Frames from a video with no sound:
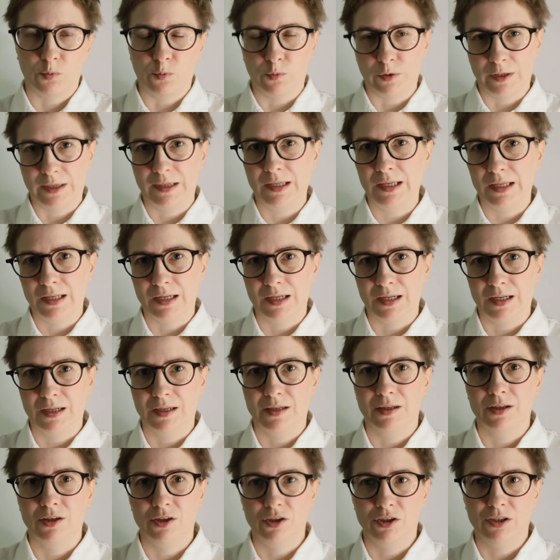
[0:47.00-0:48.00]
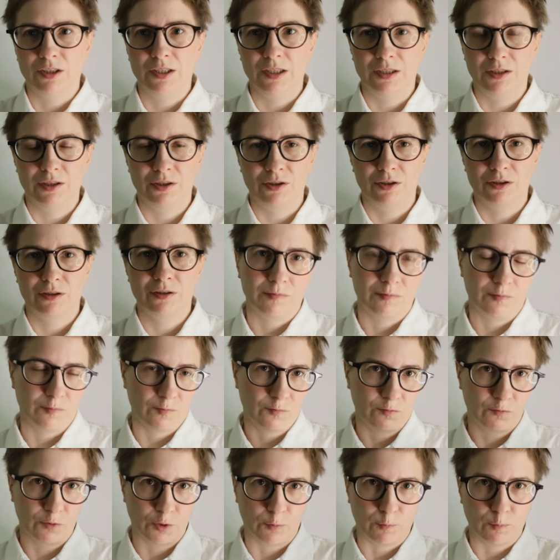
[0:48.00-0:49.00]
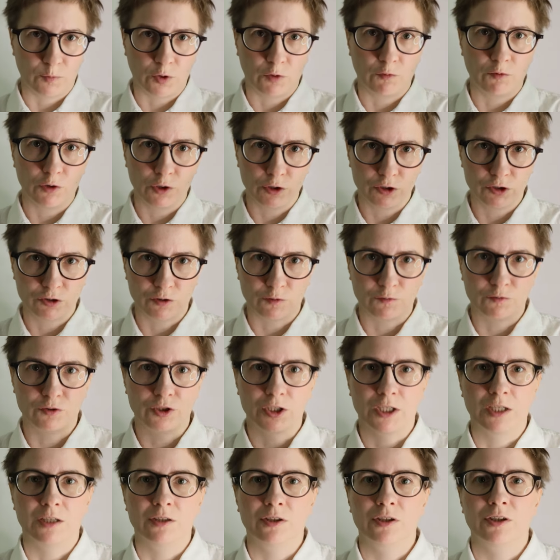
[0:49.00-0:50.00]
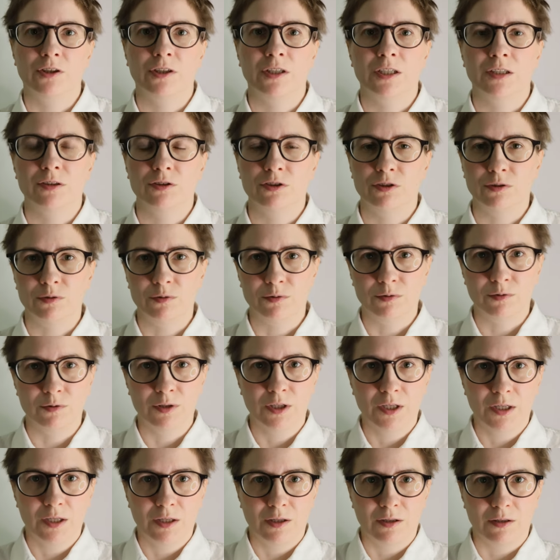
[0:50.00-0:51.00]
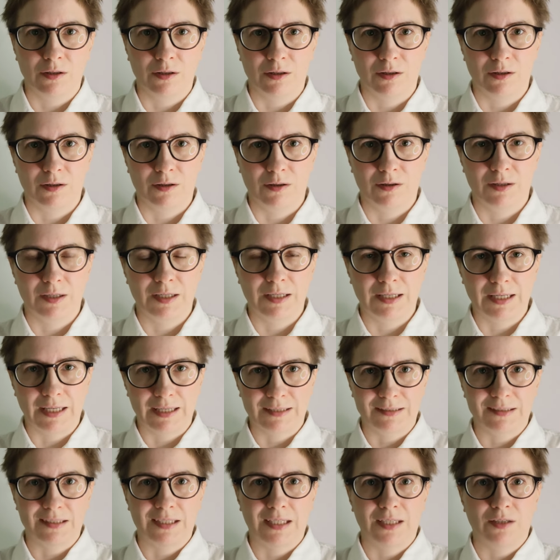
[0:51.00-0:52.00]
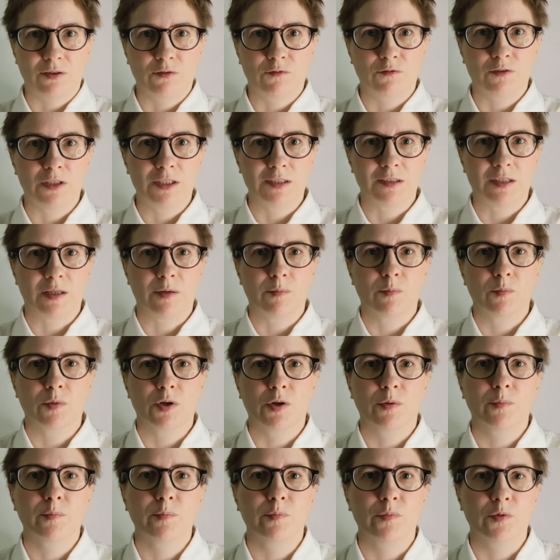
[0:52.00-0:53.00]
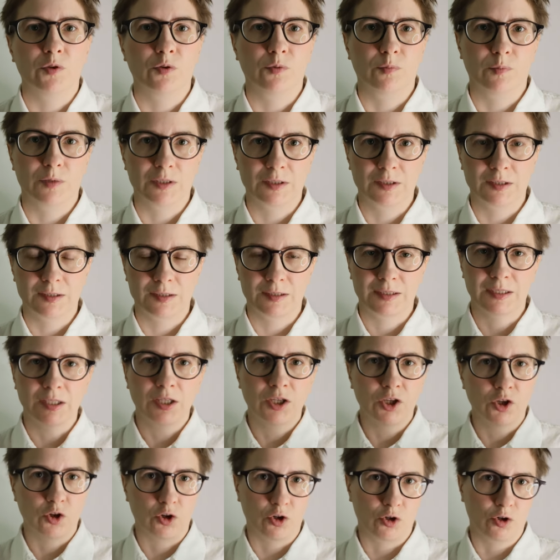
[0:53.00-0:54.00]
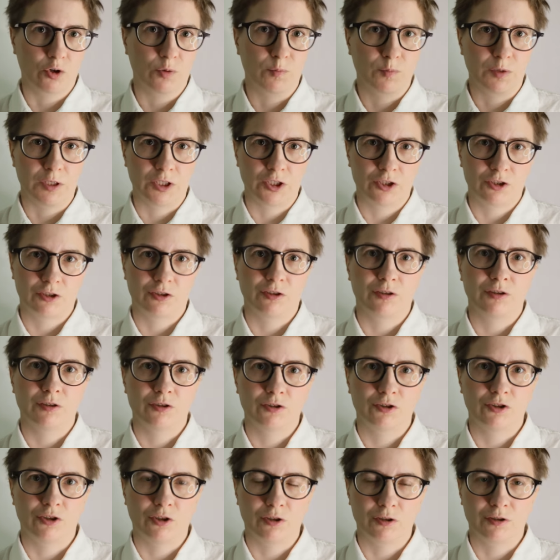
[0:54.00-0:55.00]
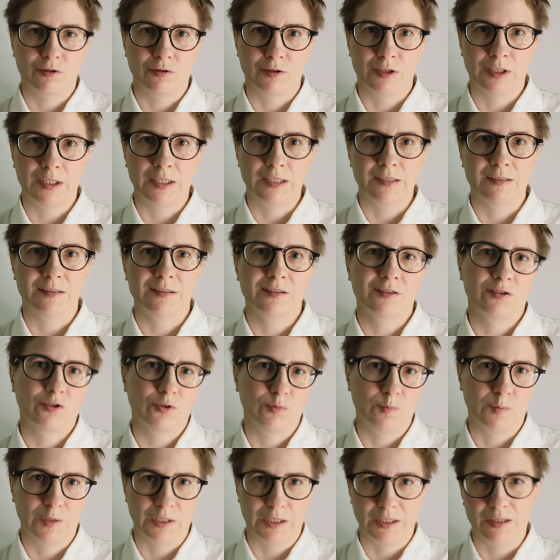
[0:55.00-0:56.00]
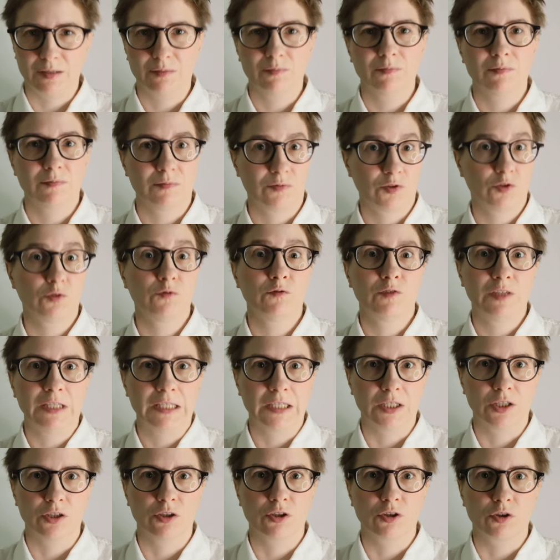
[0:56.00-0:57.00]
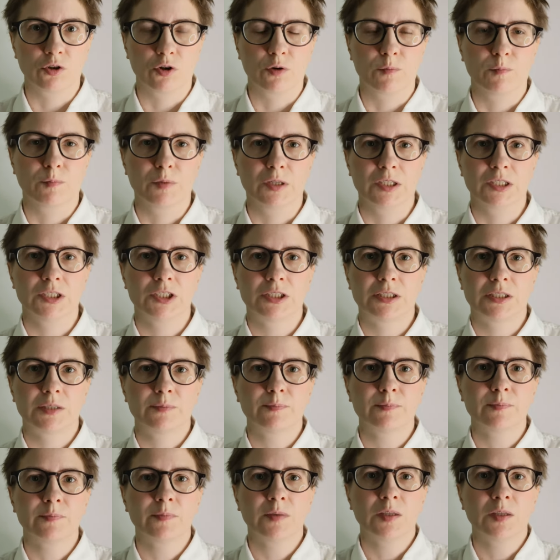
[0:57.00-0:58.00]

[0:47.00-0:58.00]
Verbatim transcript: within a year. From the 1st of January to the last day of December, you must accomplish certain things to feel accomplished